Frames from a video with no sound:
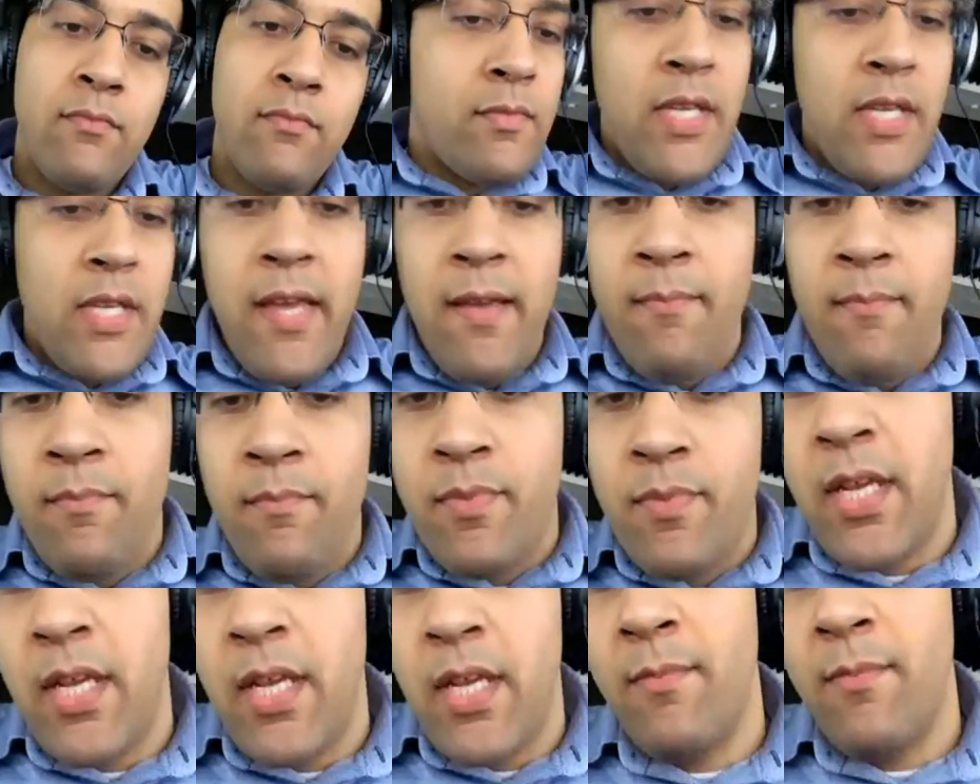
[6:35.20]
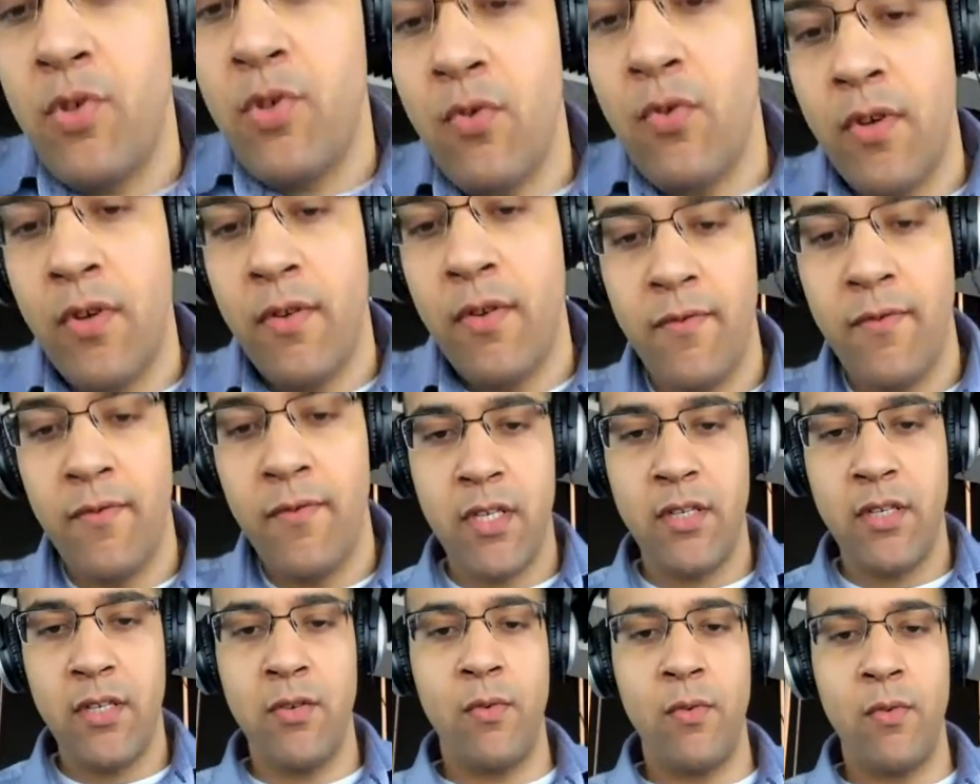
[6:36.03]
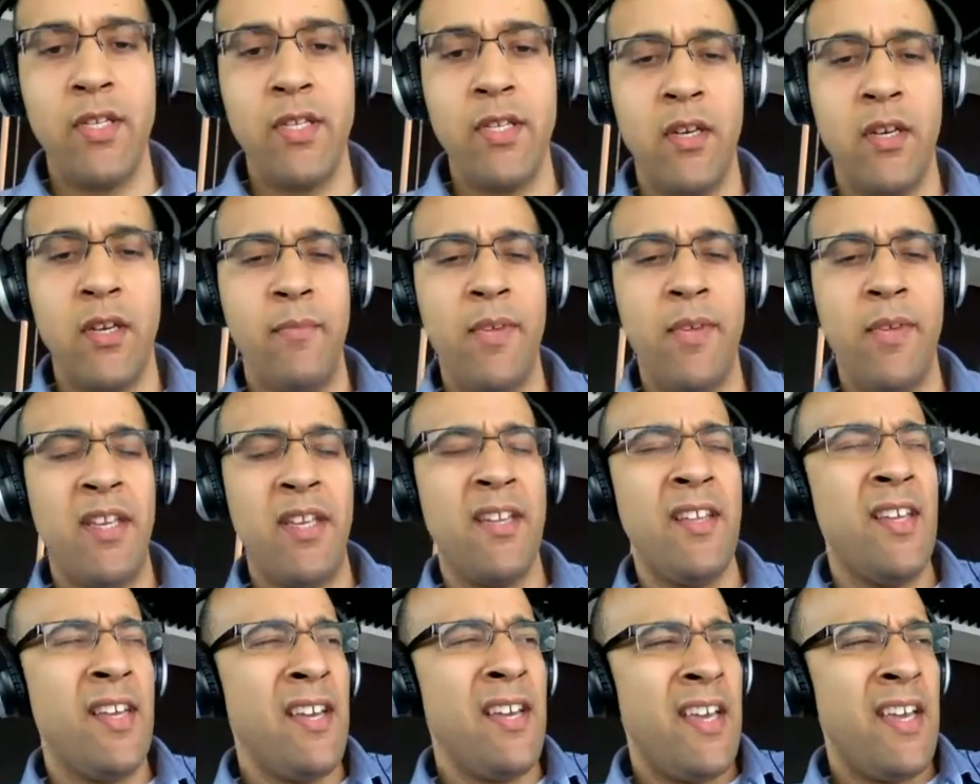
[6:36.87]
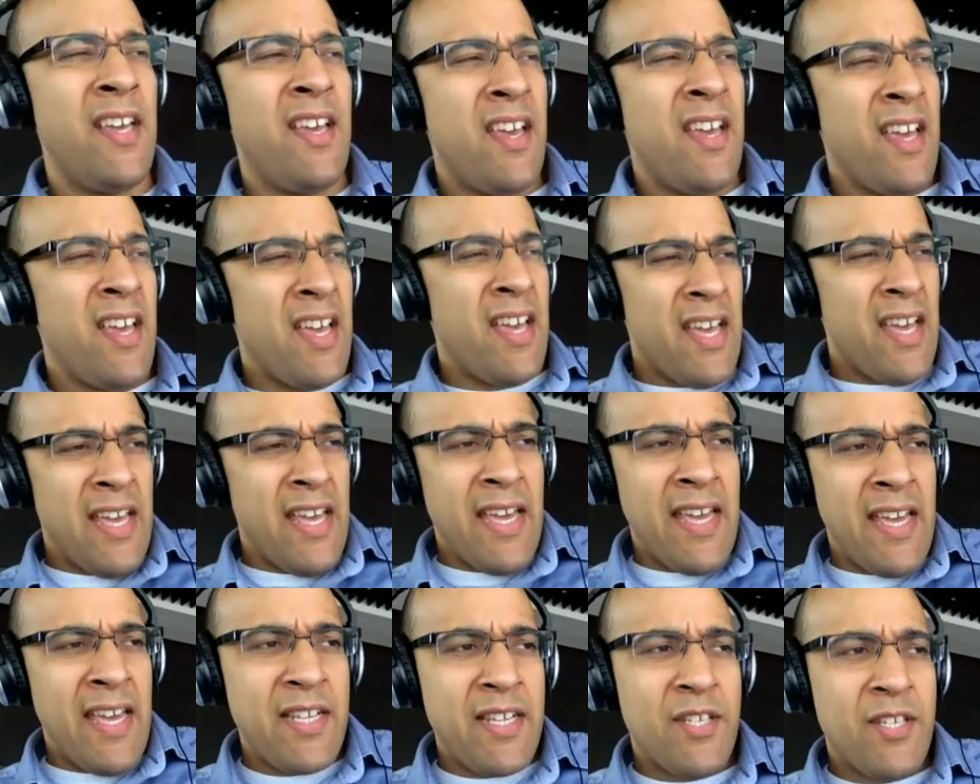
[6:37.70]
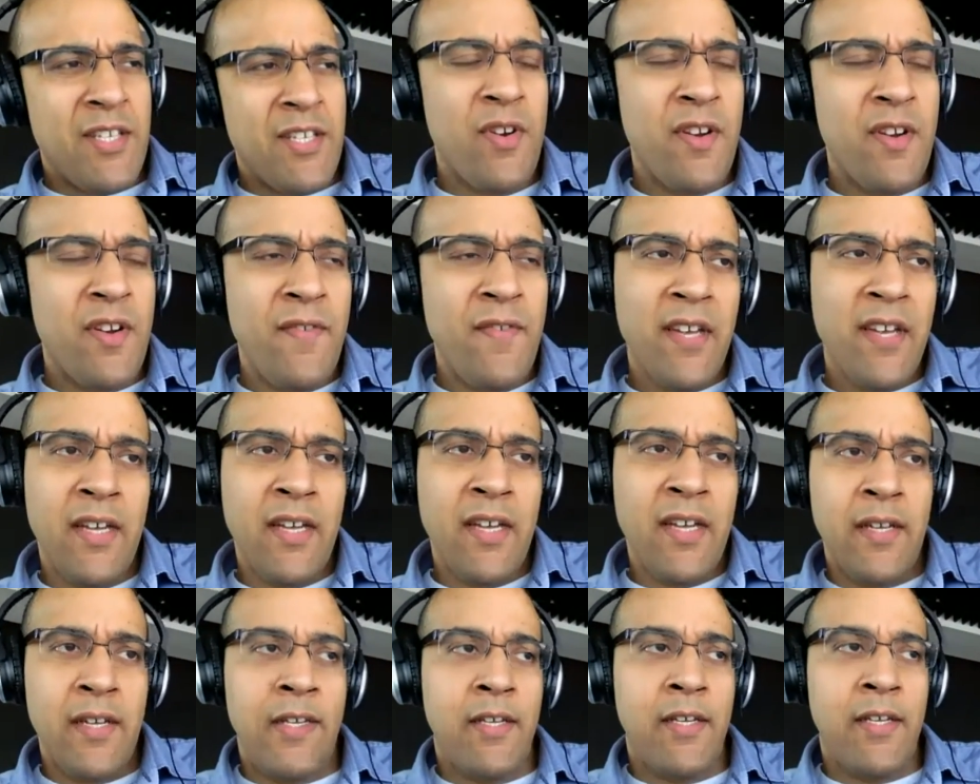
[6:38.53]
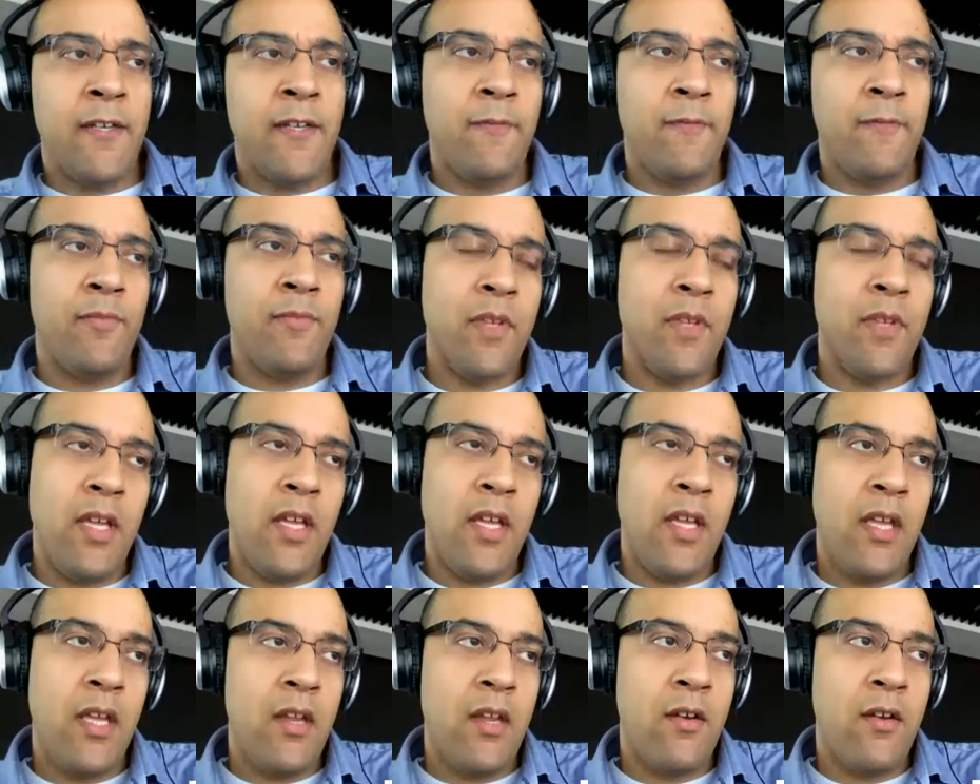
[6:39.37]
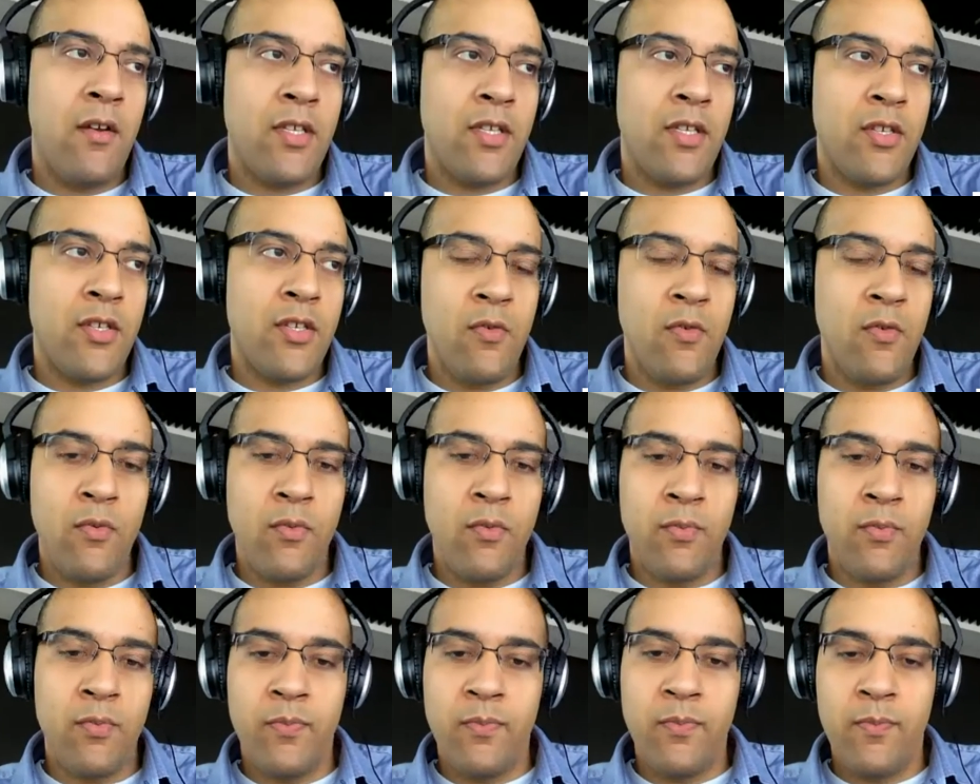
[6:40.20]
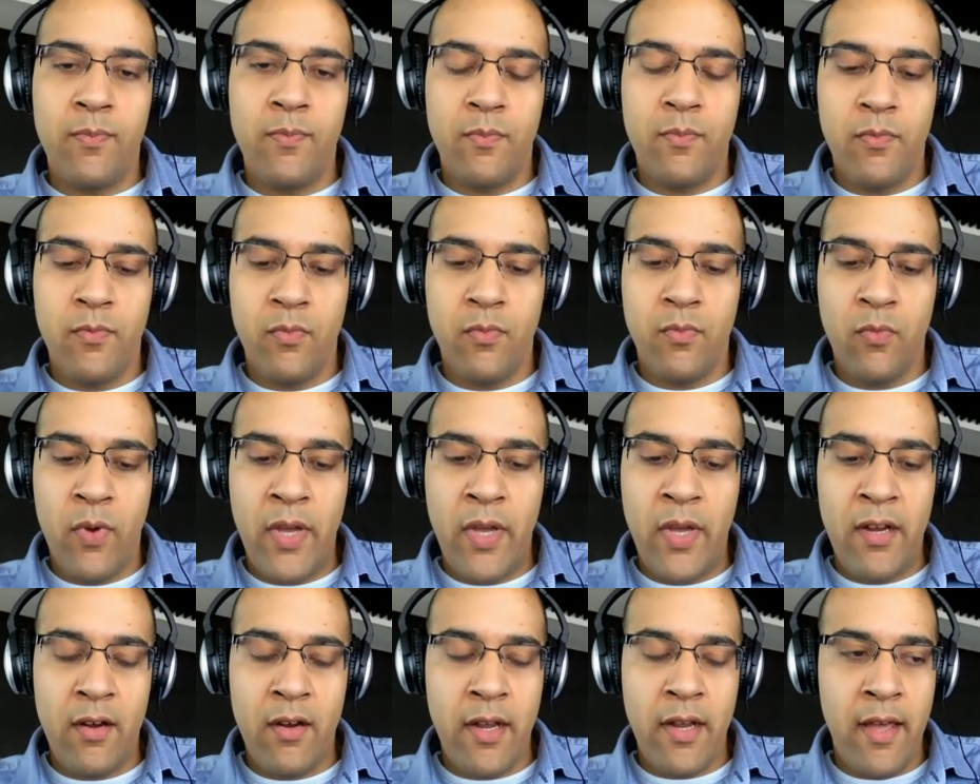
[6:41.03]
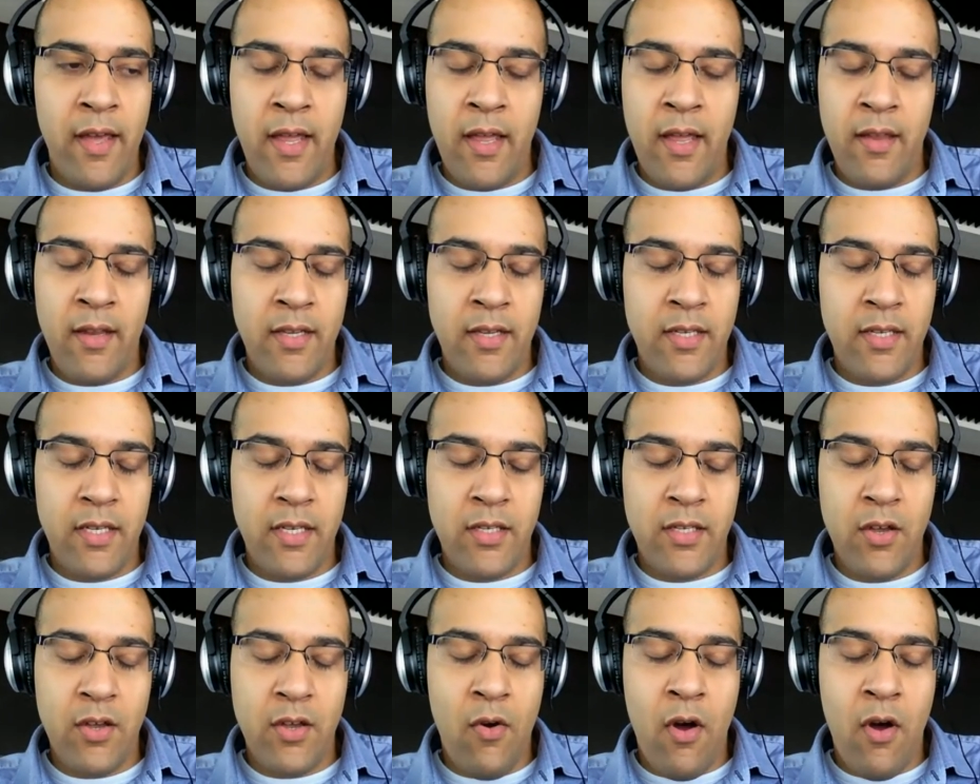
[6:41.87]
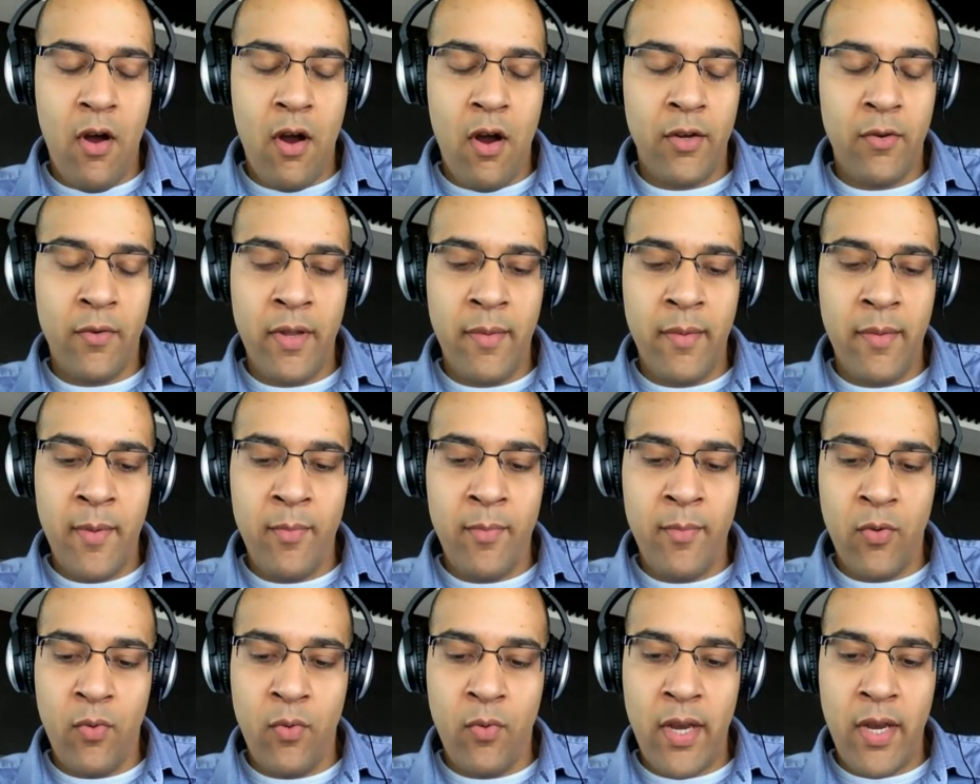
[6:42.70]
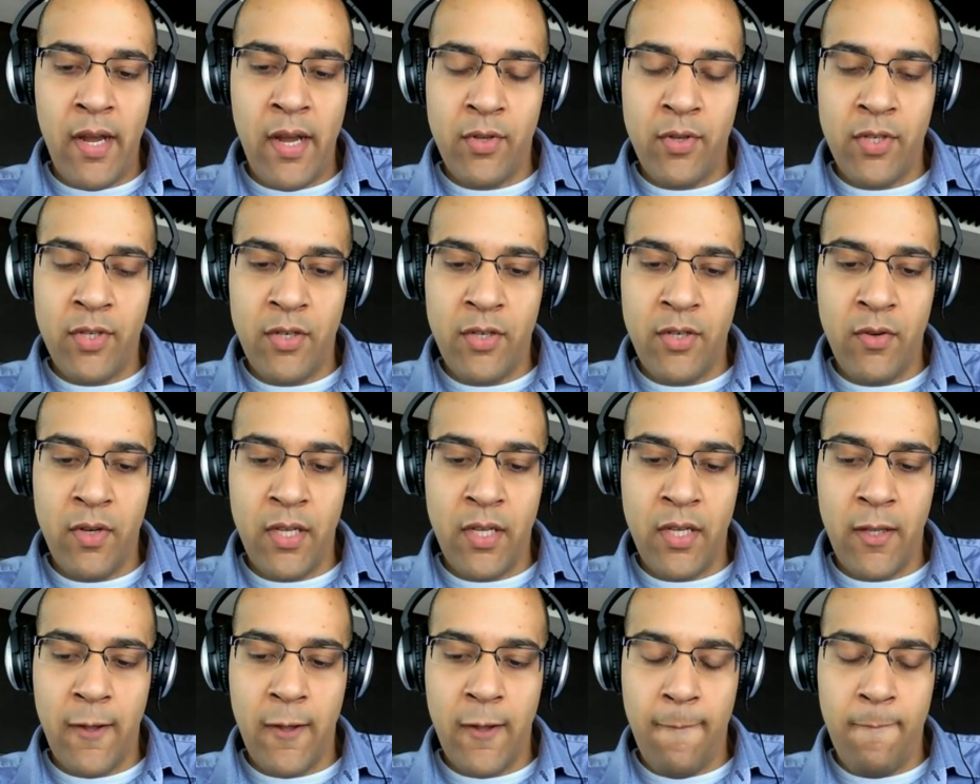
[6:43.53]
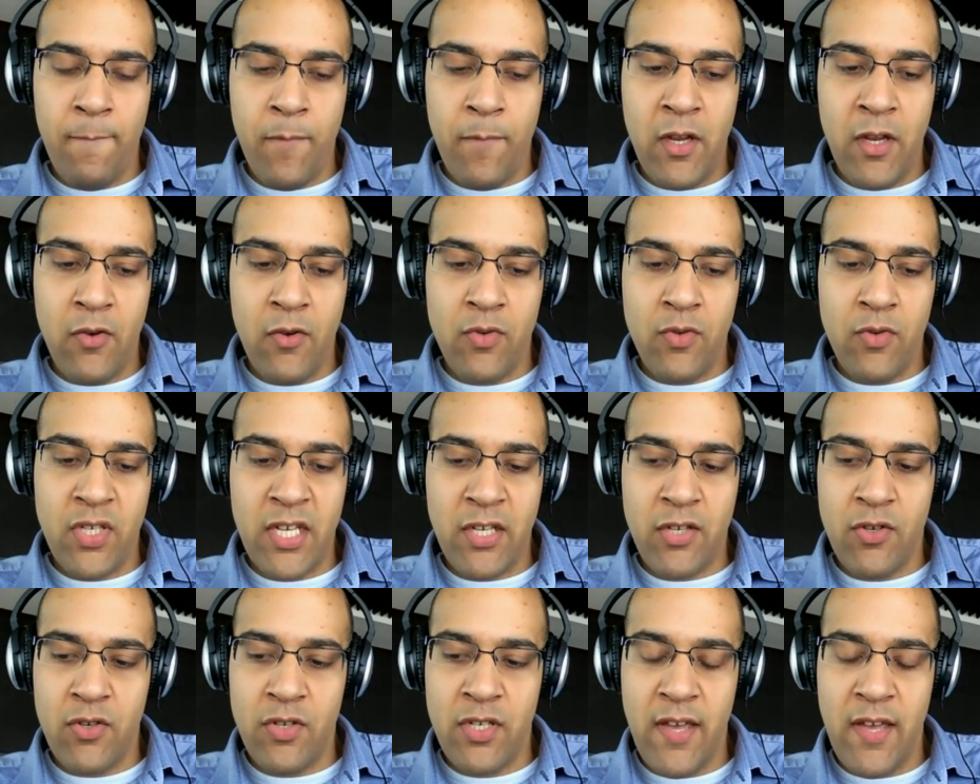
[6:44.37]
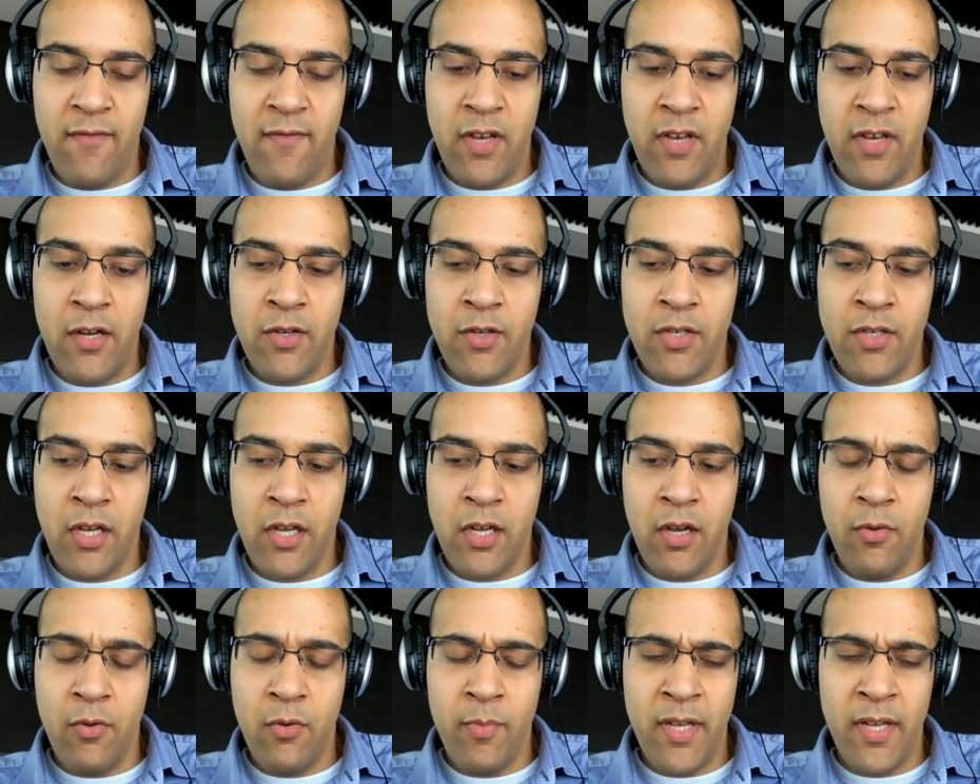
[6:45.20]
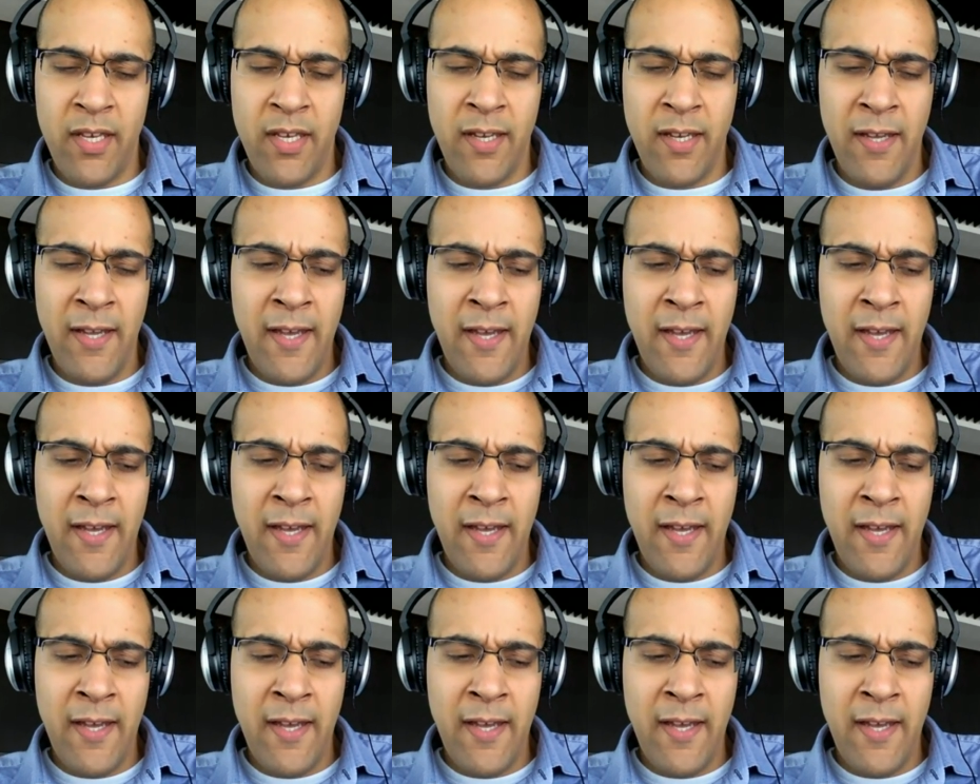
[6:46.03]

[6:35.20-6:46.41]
Same sort of situation. I mean, it's sort of it's so weird. It's so hard to remember what I was doing, 6 or 7 years ago. But